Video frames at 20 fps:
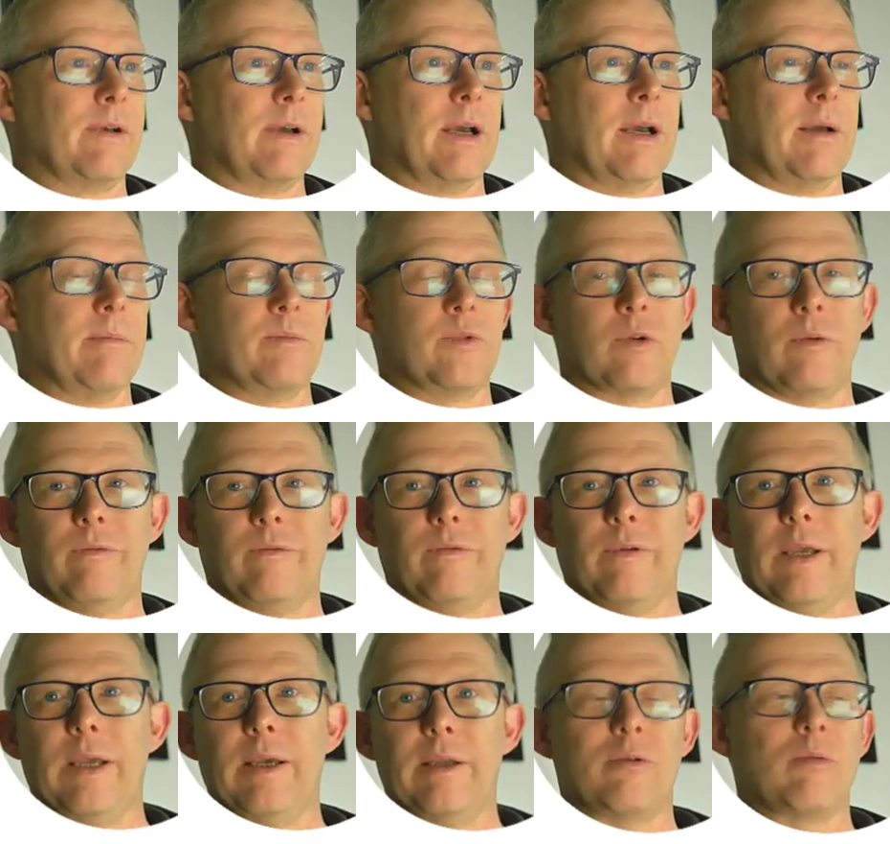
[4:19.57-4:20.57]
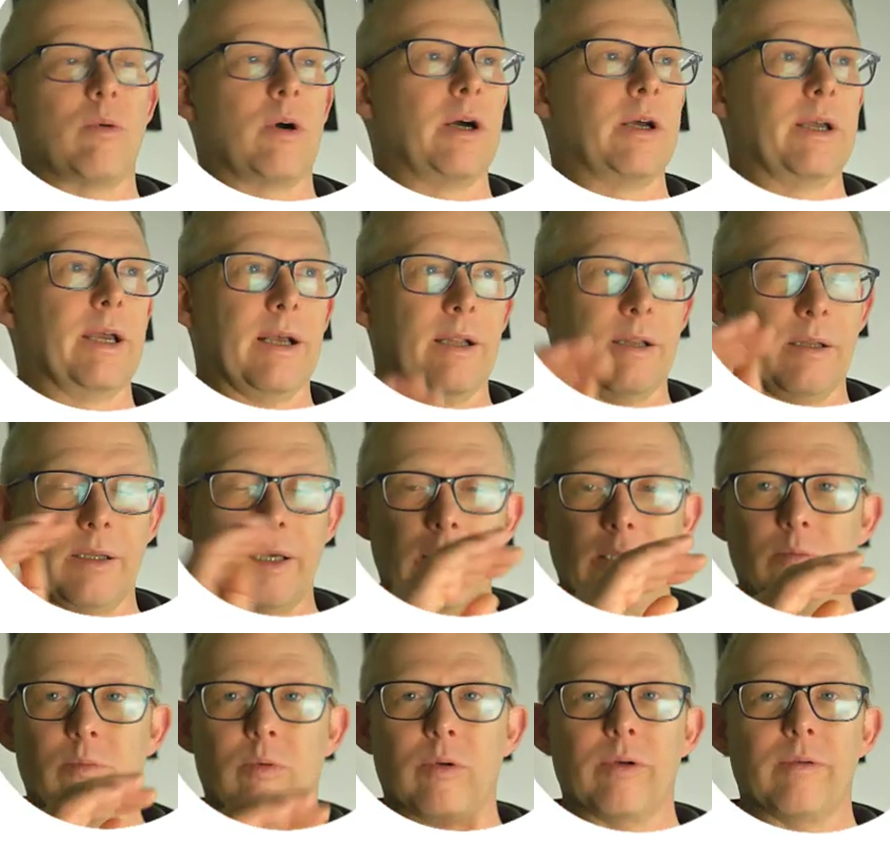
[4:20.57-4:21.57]
So VHYL
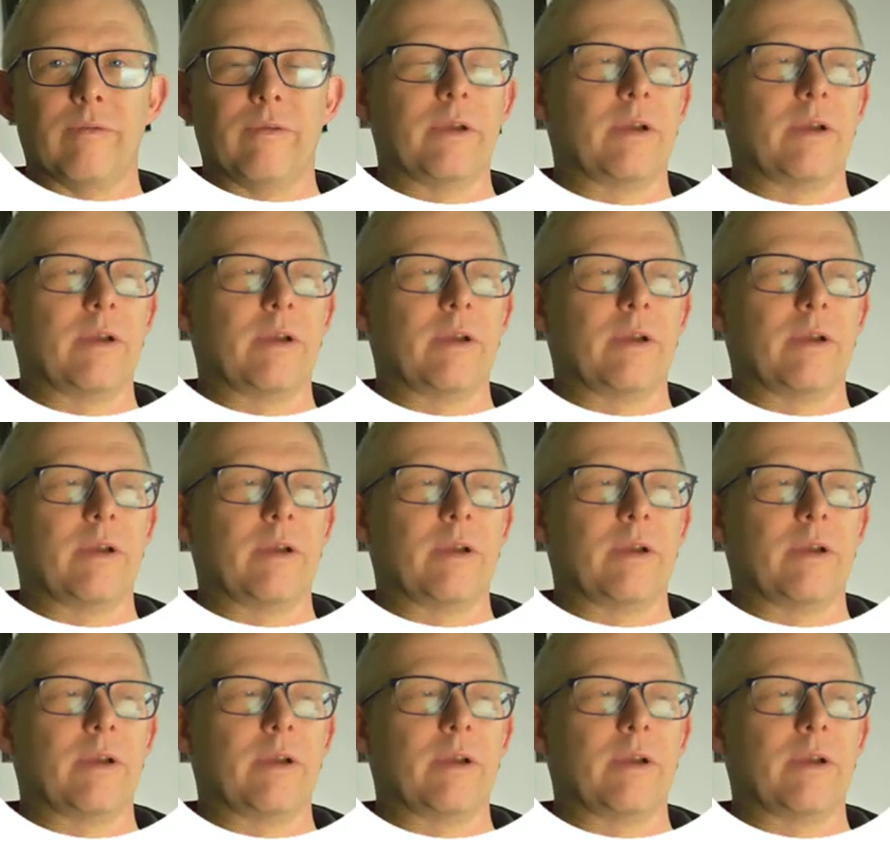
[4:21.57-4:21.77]
is one of the